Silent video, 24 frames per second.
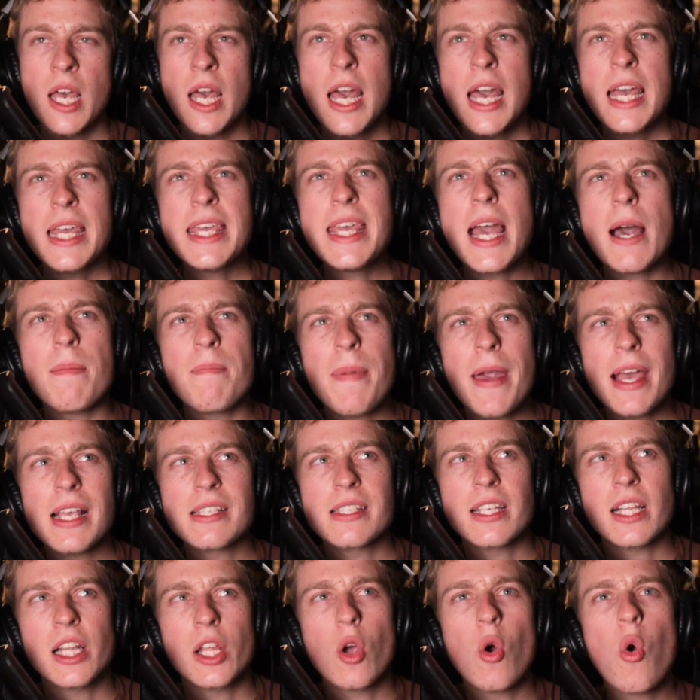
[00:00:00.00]
Yeah,
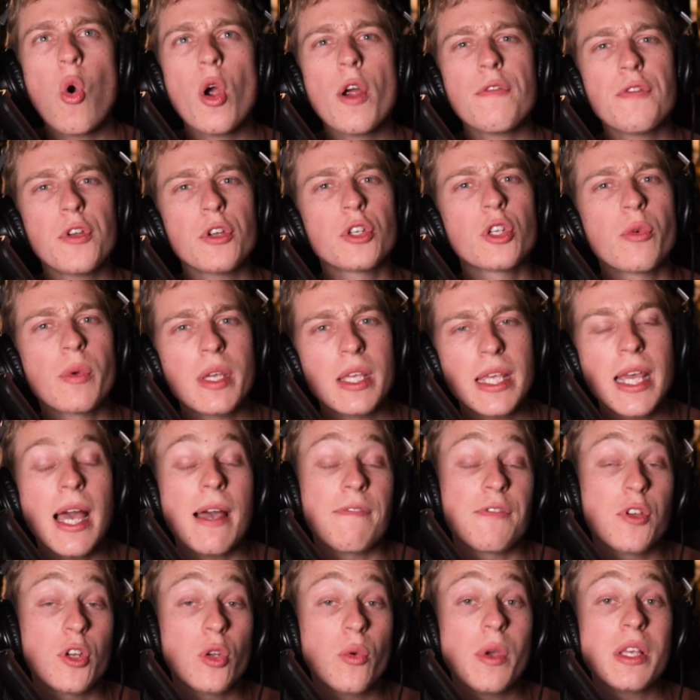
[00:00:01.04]
basically. Or if you're doing
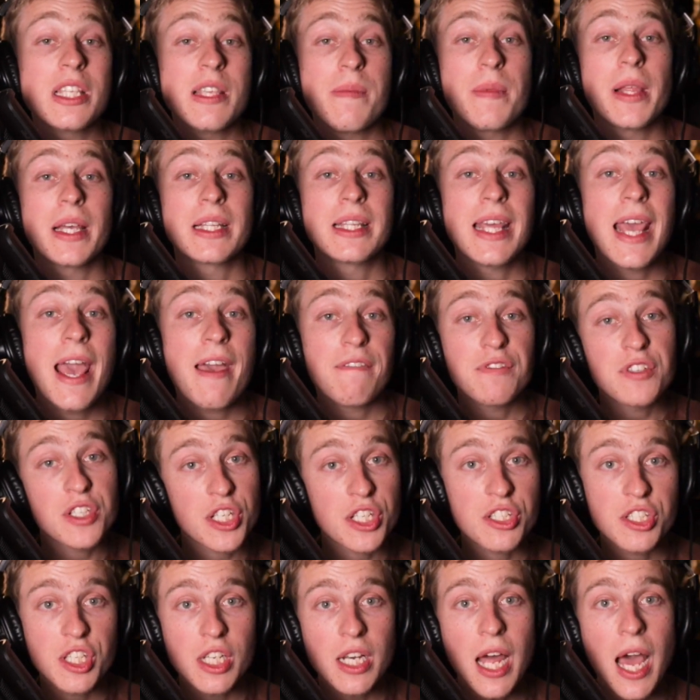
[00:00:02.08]
something like the
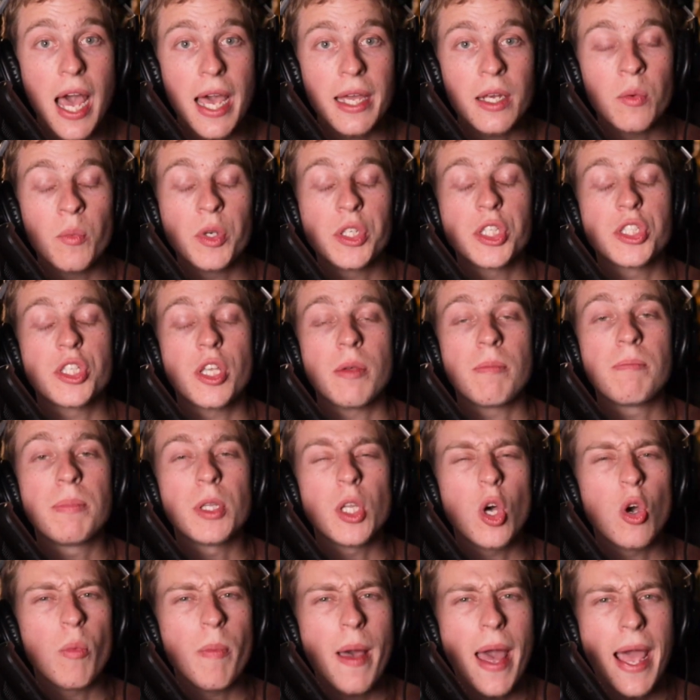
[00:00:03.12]
FGC9, which is a
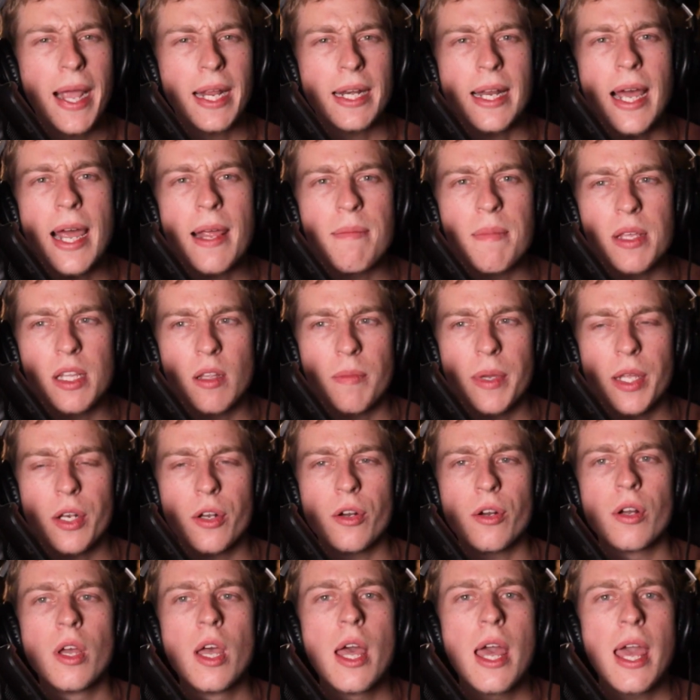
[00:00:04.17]
blowback
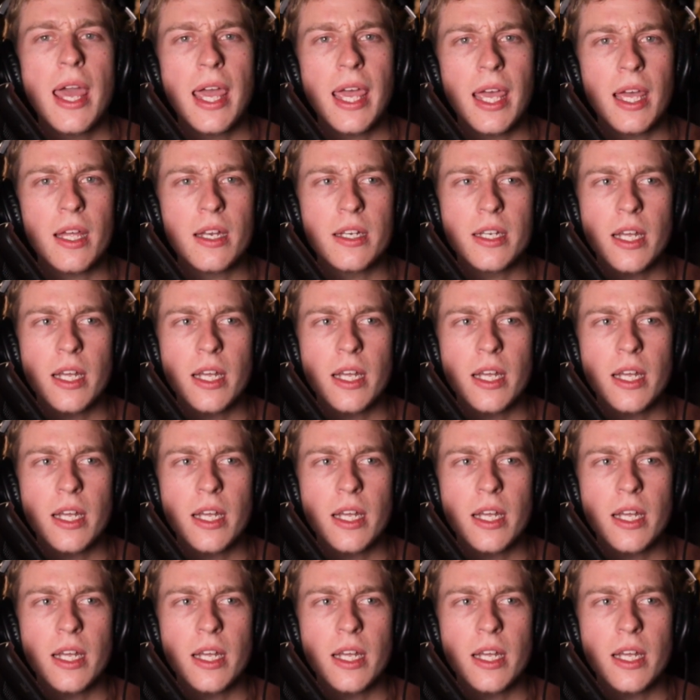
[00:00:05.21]
9mm, and